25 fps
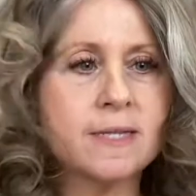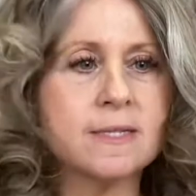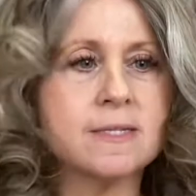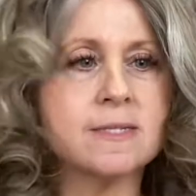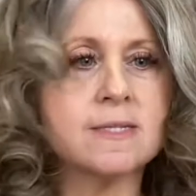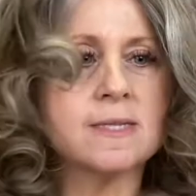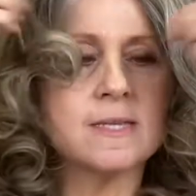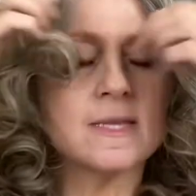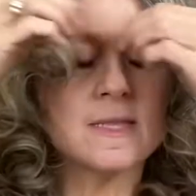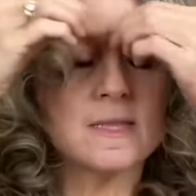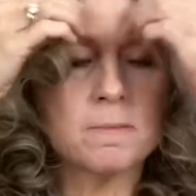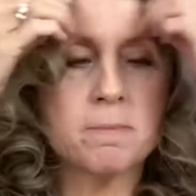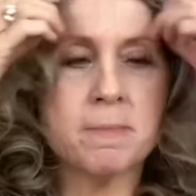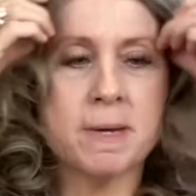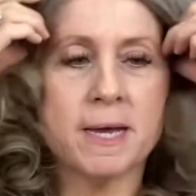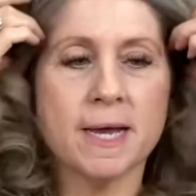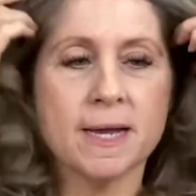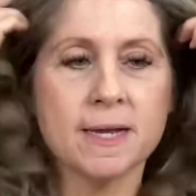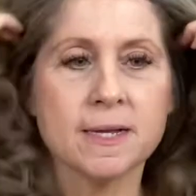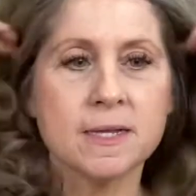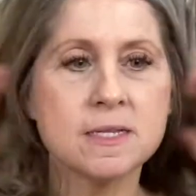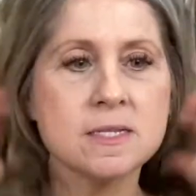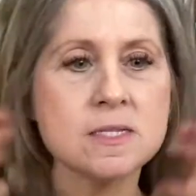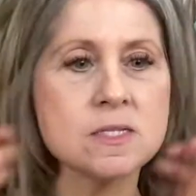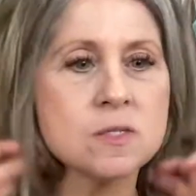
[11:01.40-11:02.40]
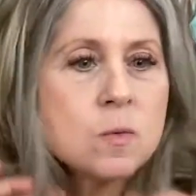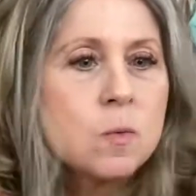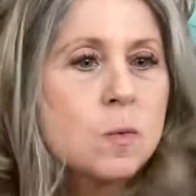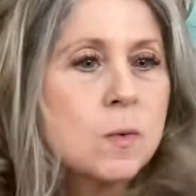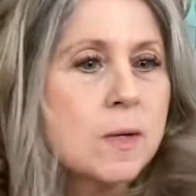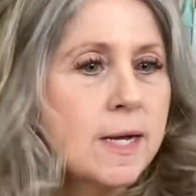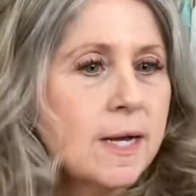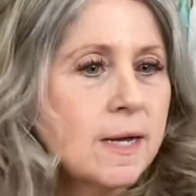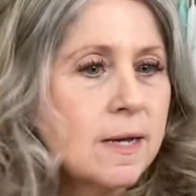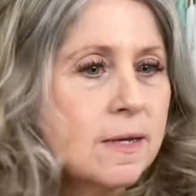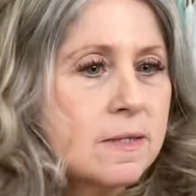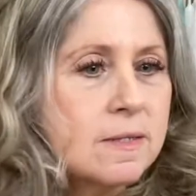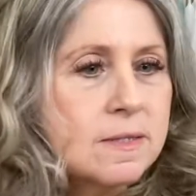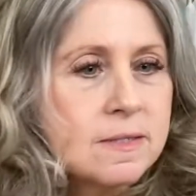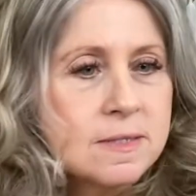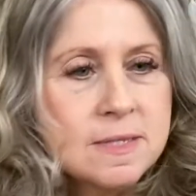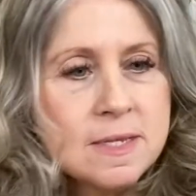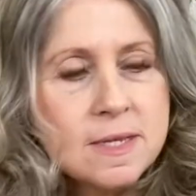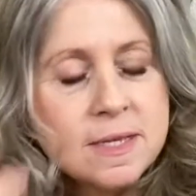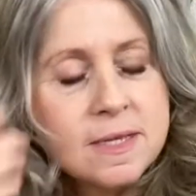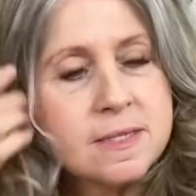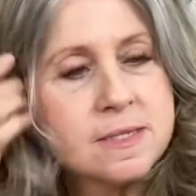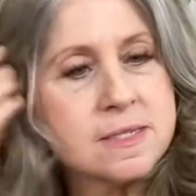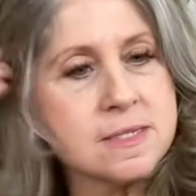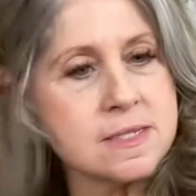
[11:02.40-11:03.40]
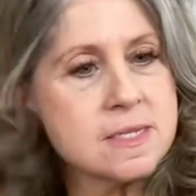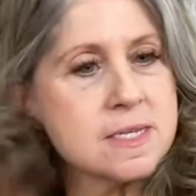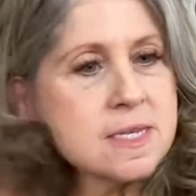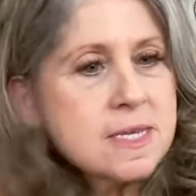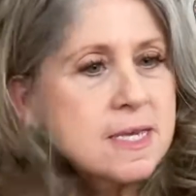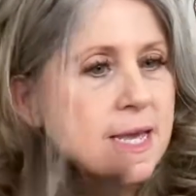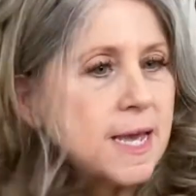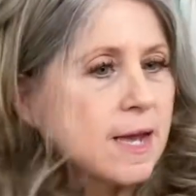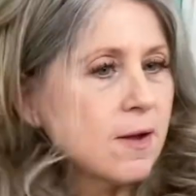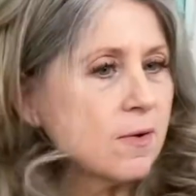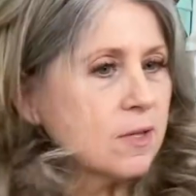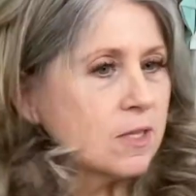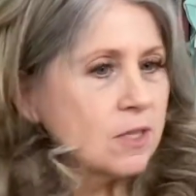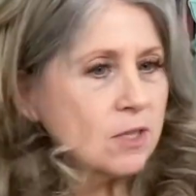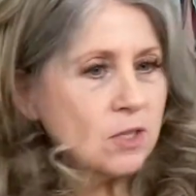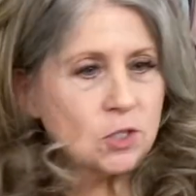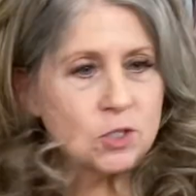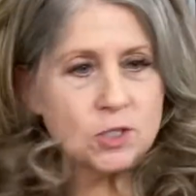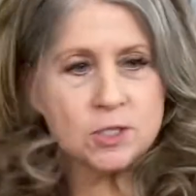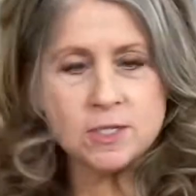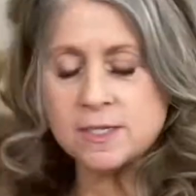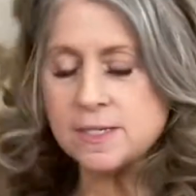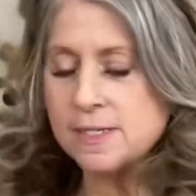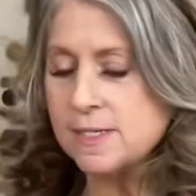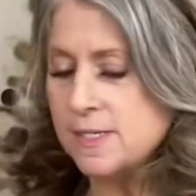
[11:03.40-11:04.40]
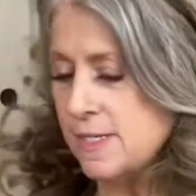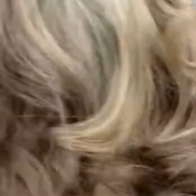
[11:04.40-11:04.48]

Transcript: see the back as well and see how it looks.